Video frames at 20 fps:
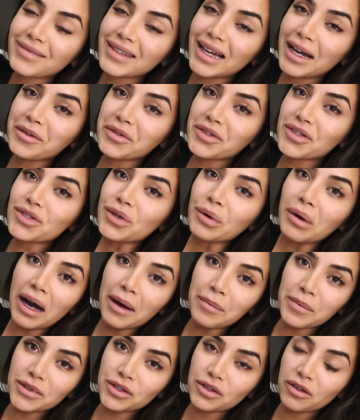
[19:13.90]
I was so
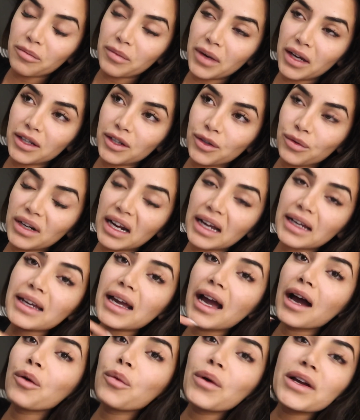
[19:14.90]
happy to have met you, and I
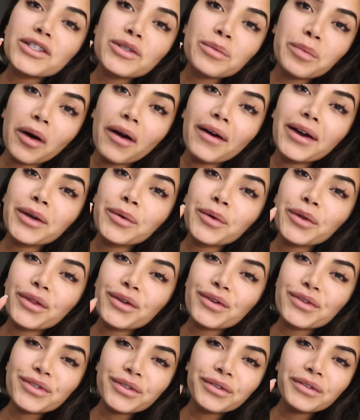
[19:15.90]
can't wait to party with
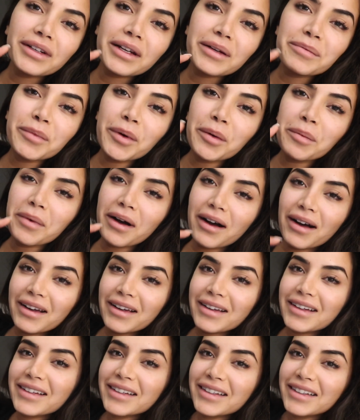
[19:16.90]
you soon in
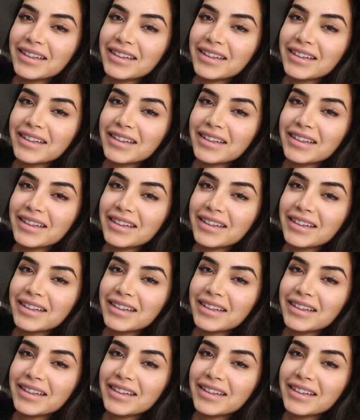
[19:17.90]
Mumbai.